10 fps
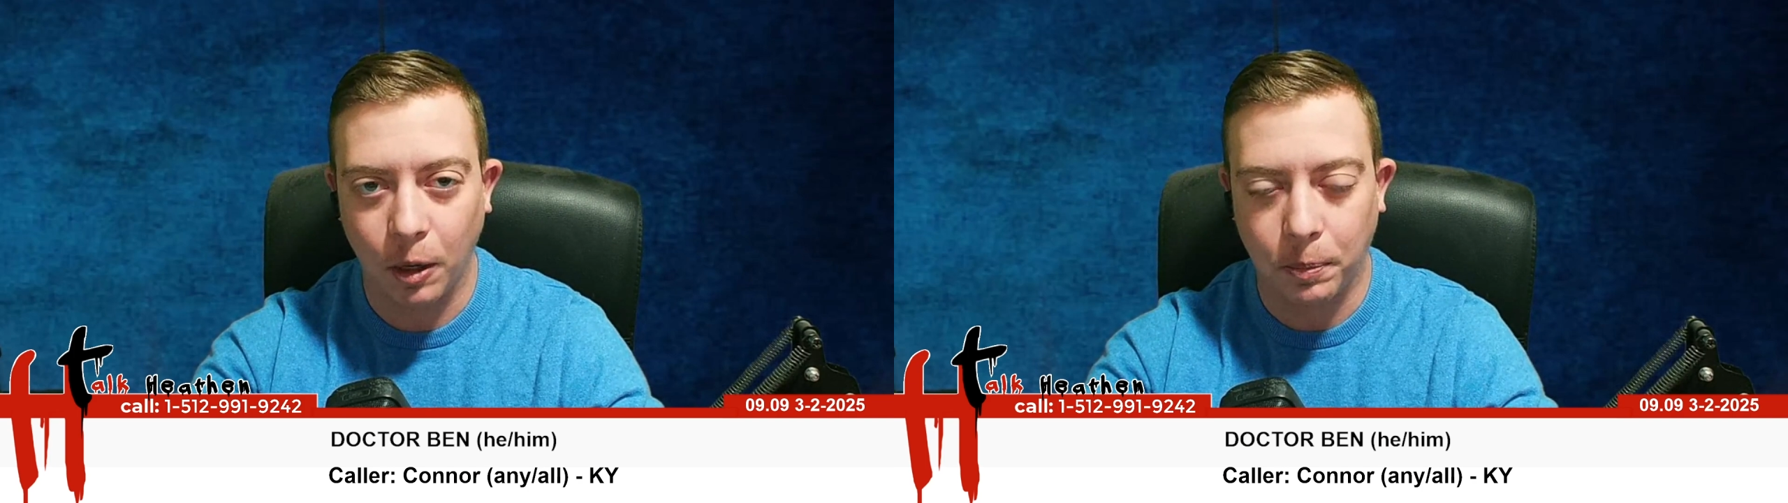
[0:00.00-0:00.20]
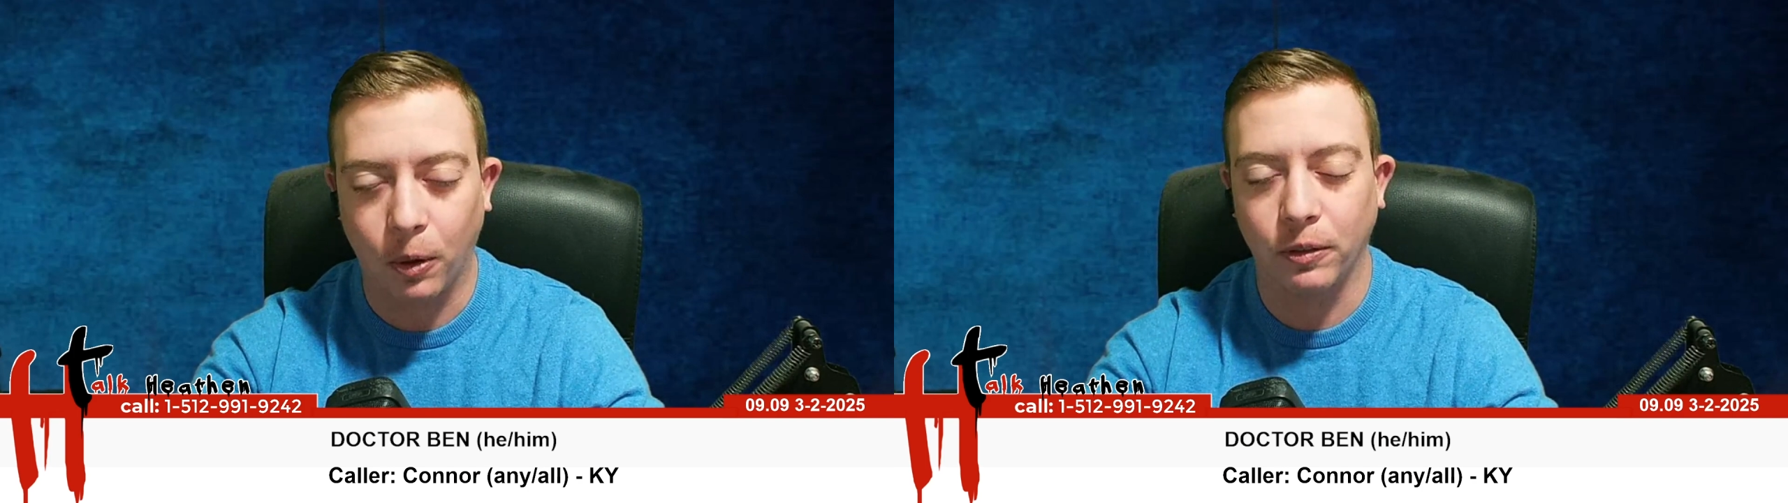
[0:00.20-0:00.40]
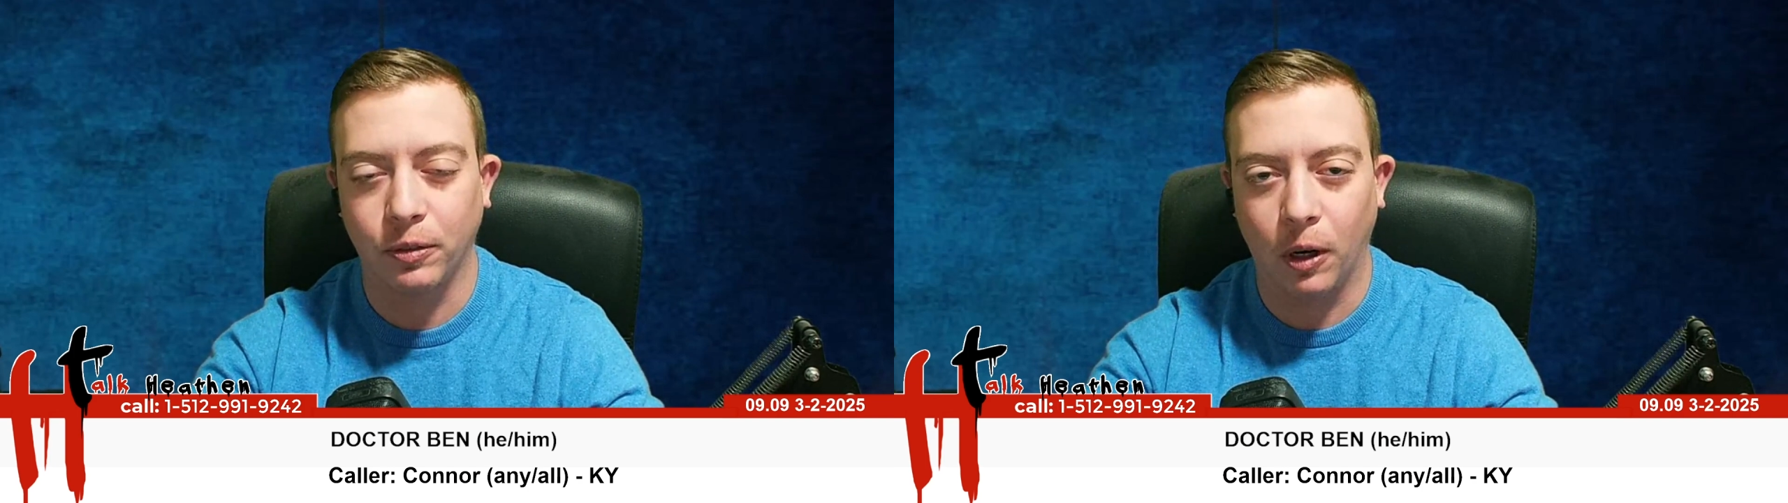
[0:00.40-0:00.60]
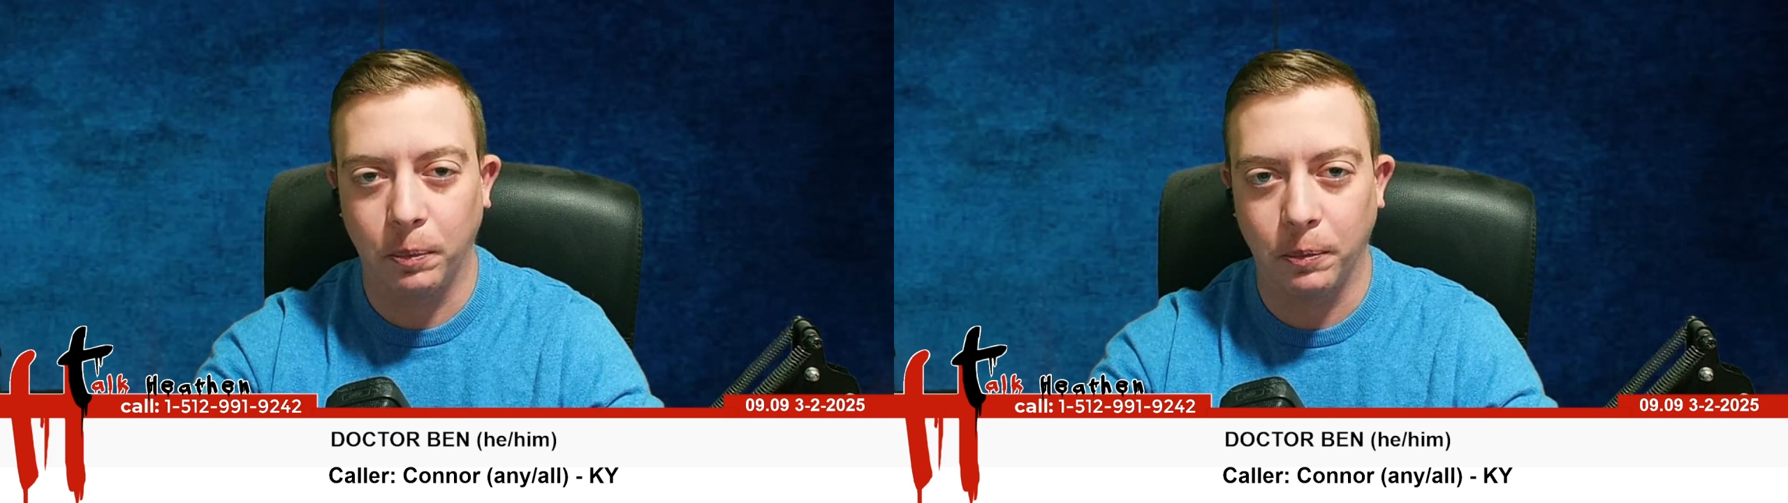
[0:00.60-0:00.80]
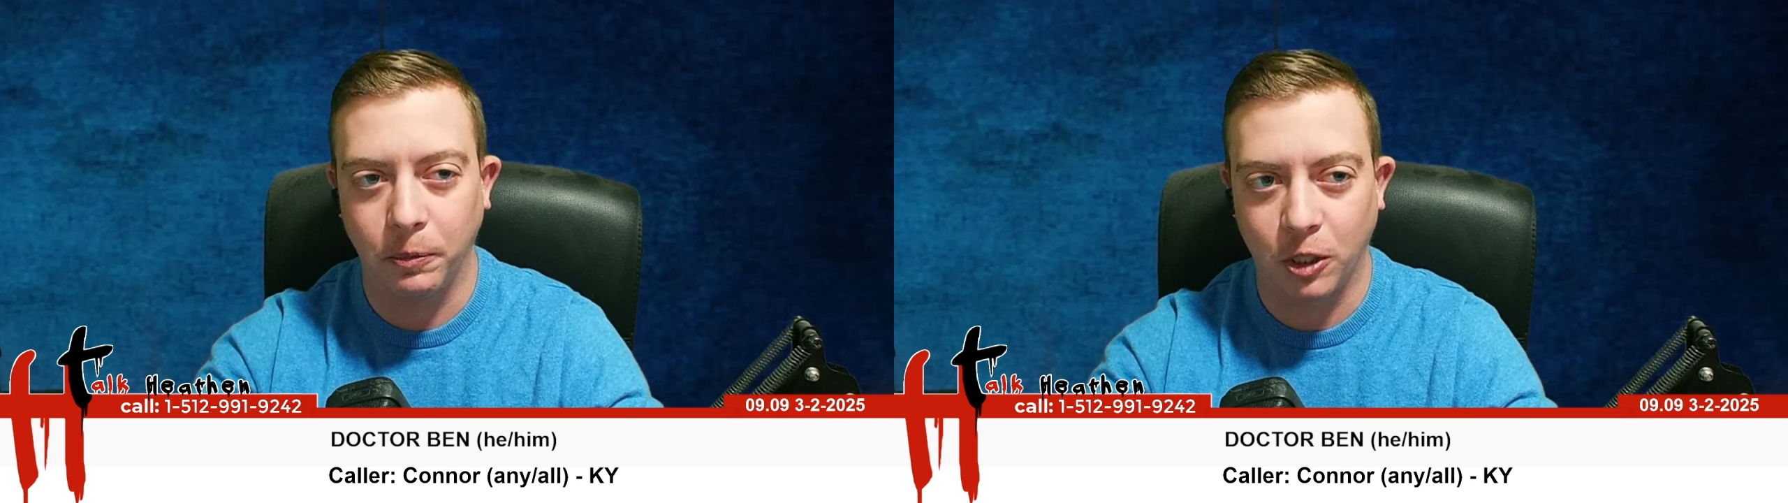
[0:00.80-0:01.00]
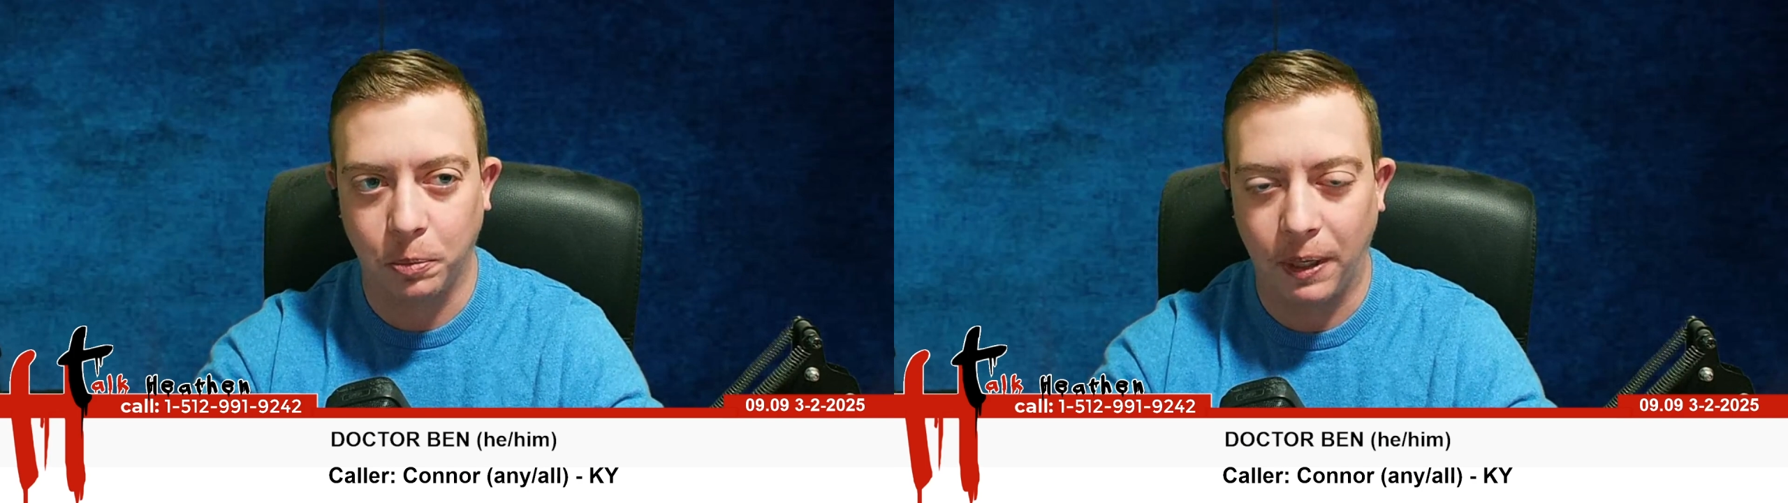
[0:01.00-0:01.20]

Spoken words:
apart from just